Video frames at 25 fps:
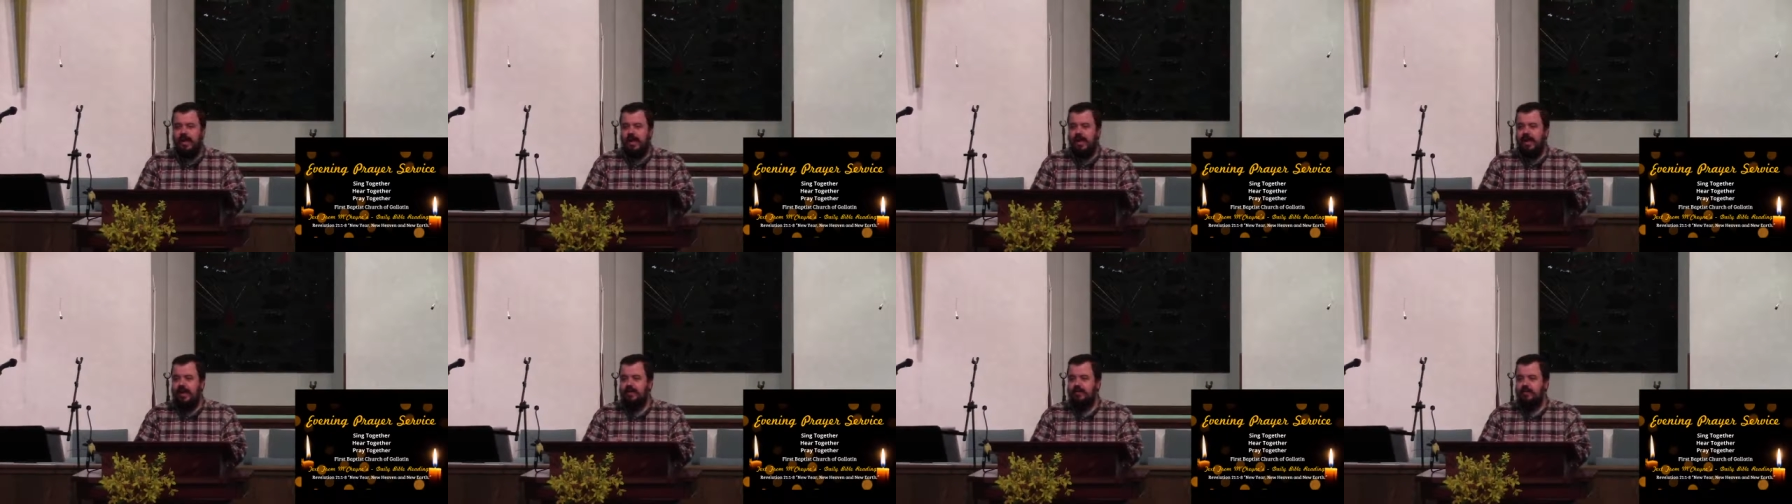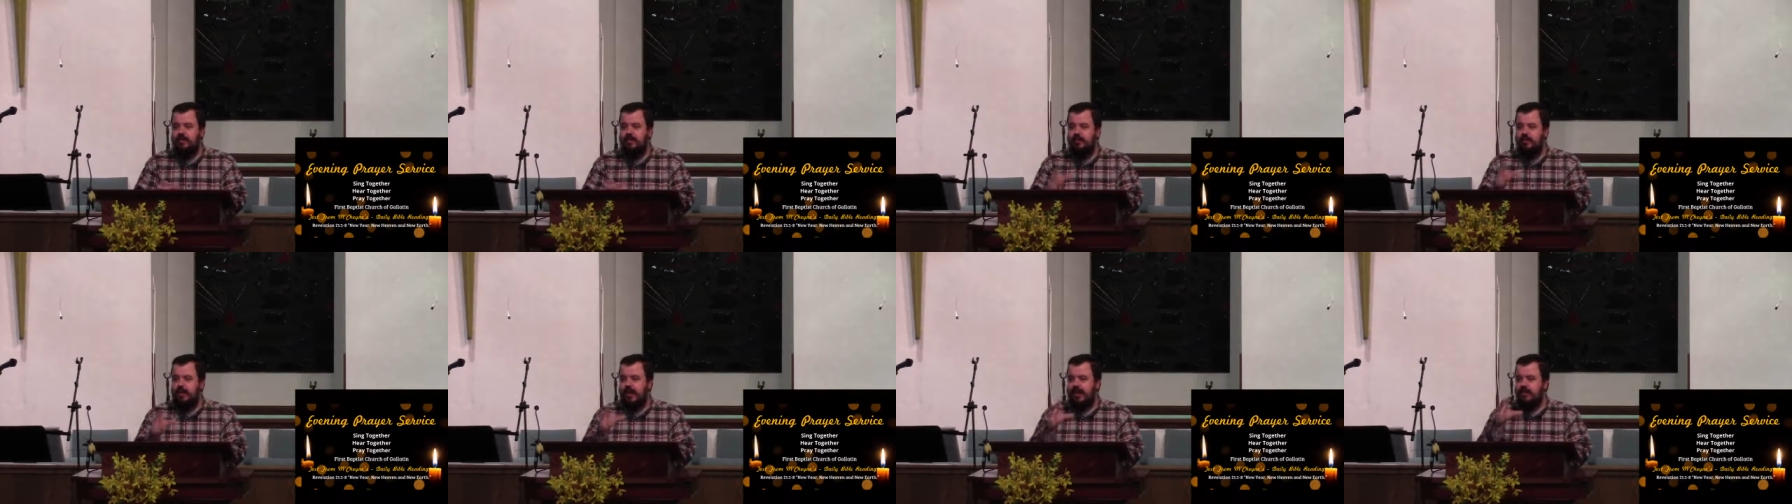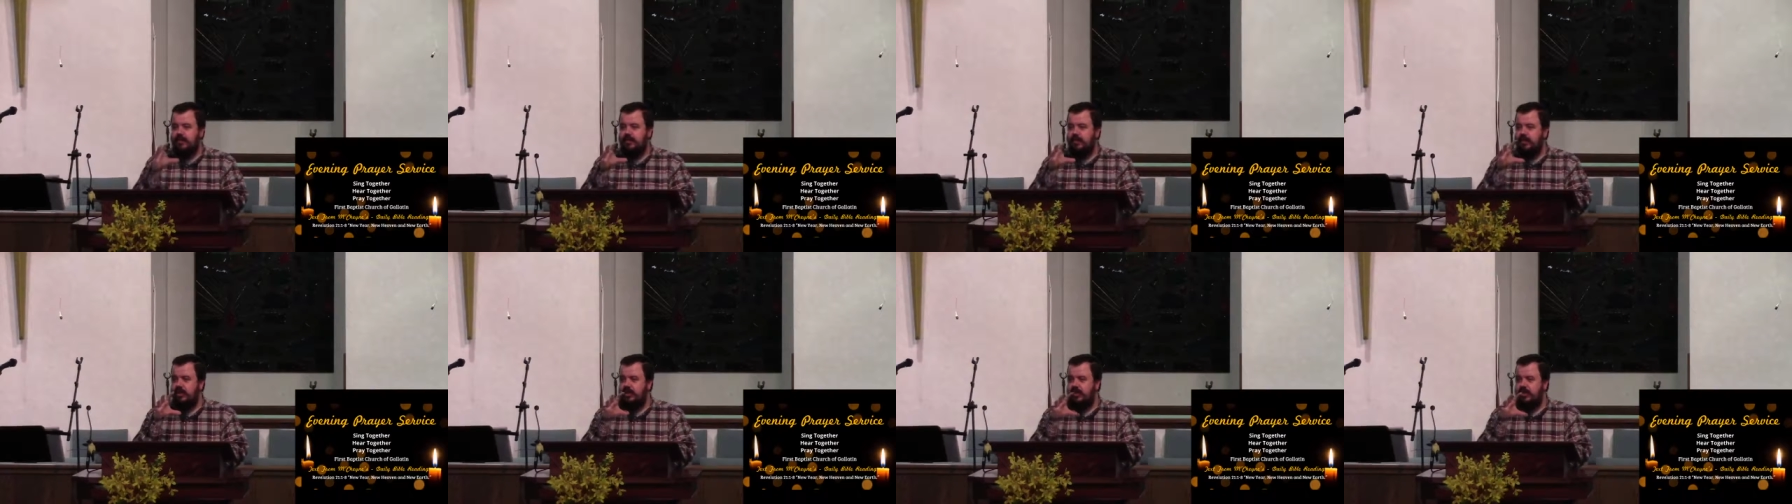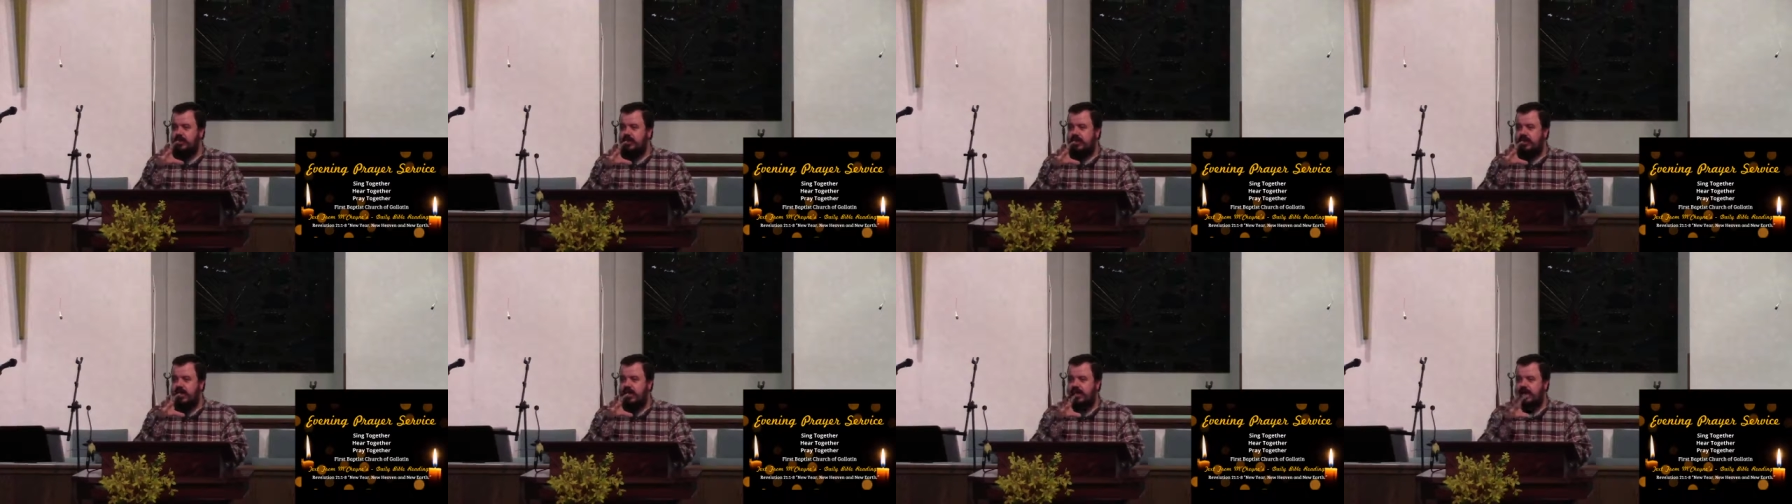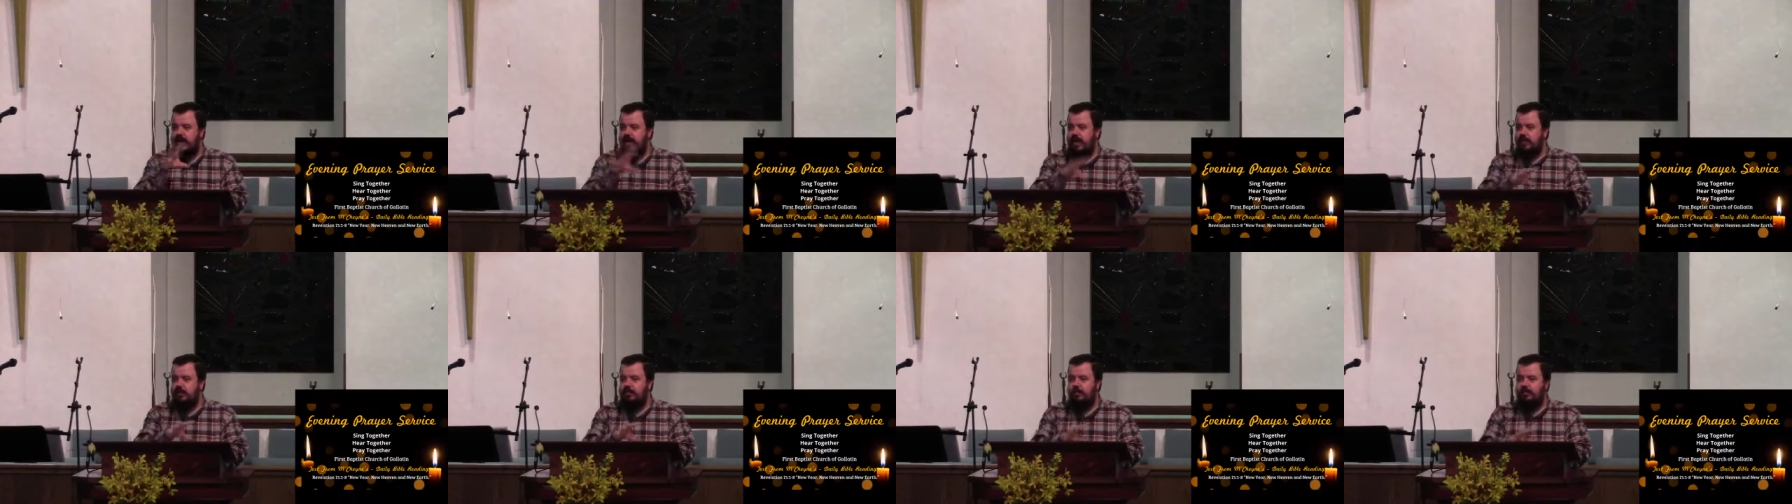is the message that
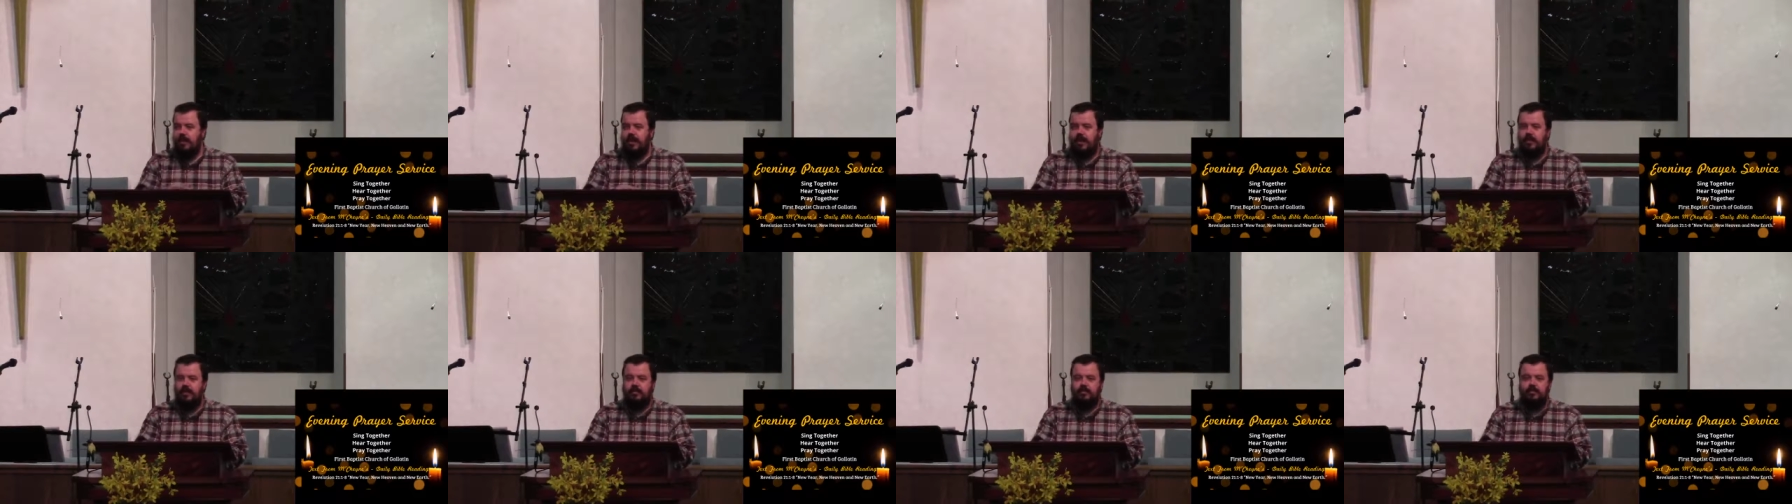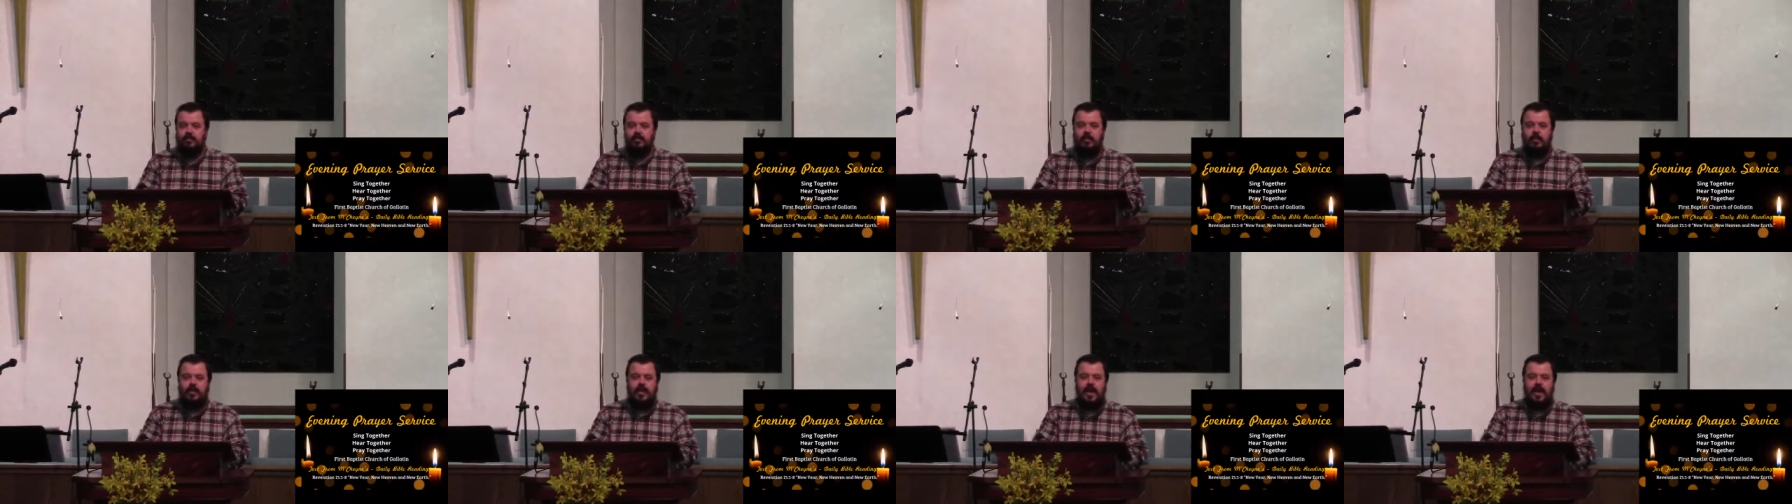he meant for